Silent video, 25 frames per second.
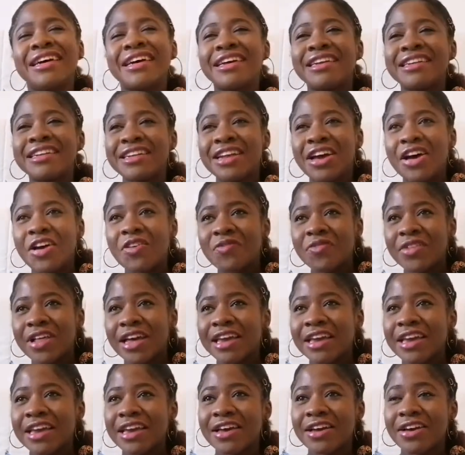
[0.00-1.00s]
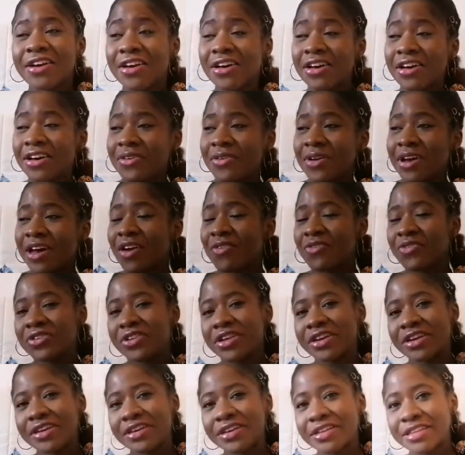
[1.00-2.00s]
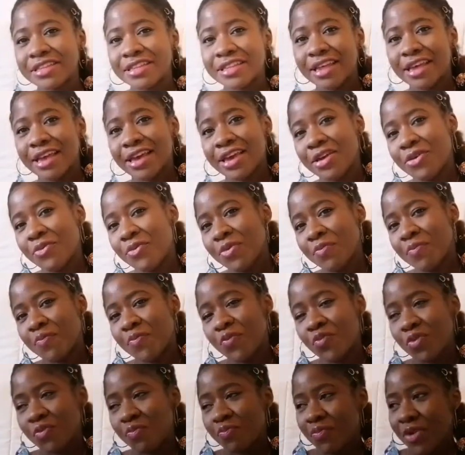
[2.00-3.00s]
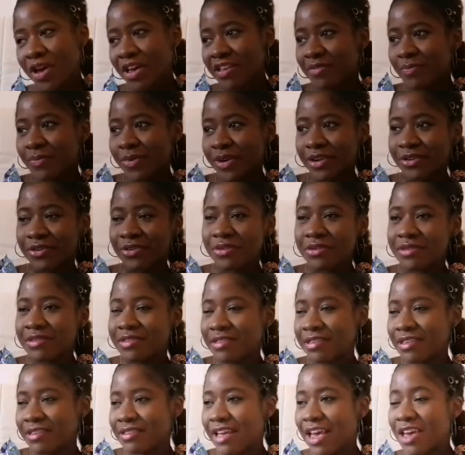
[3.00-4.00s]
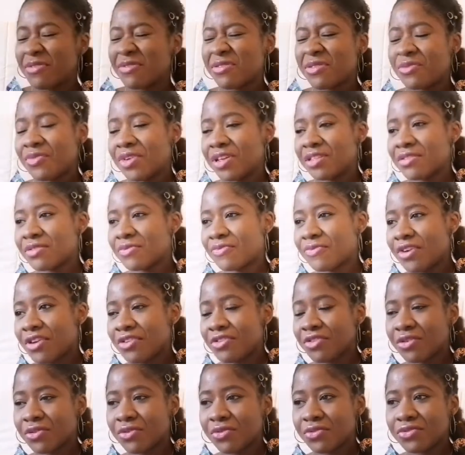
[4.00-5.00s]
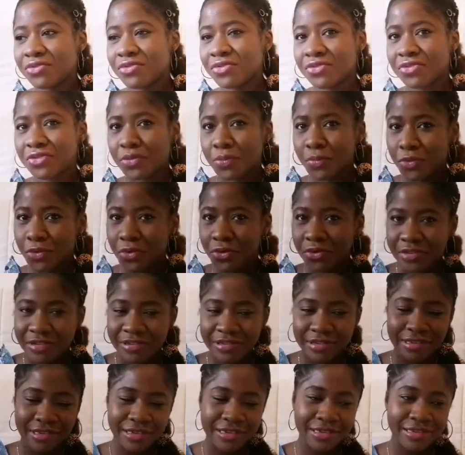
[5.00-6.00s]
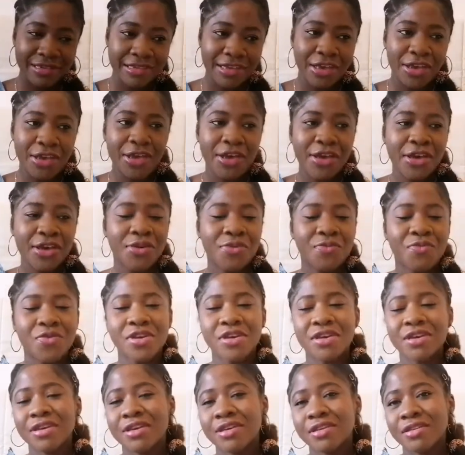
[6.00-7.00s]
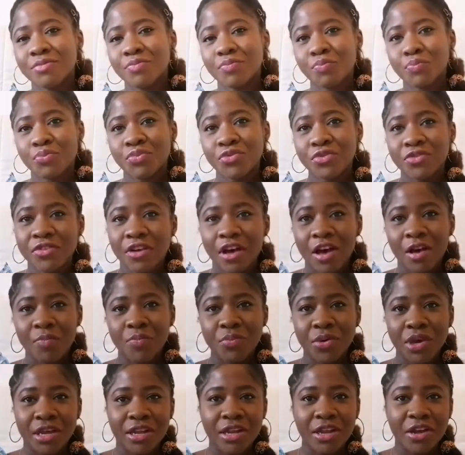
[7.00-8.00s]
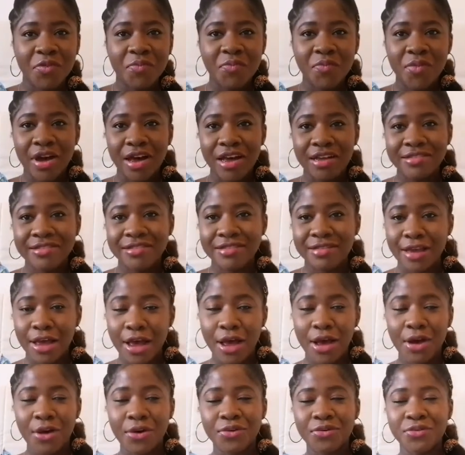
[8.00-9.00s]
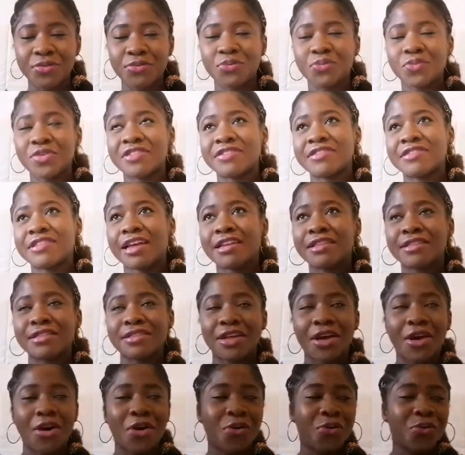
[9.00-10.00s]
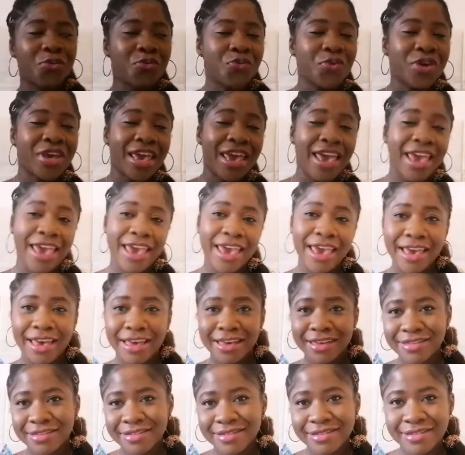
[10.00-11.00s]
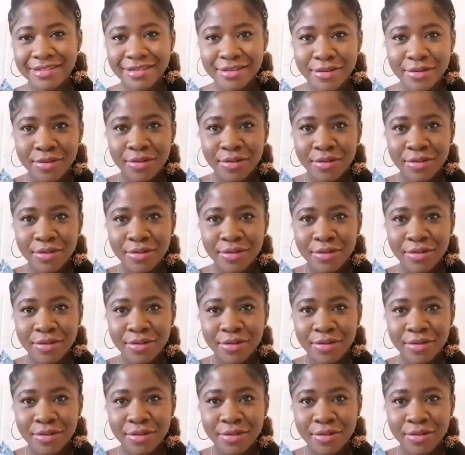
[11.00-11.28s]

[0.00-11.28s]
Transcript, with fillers: And I'm like, oh, we're having a good day. We, we passed by horses. I even went very close to some horses. We put our picnic mat down. We sat down. We ate.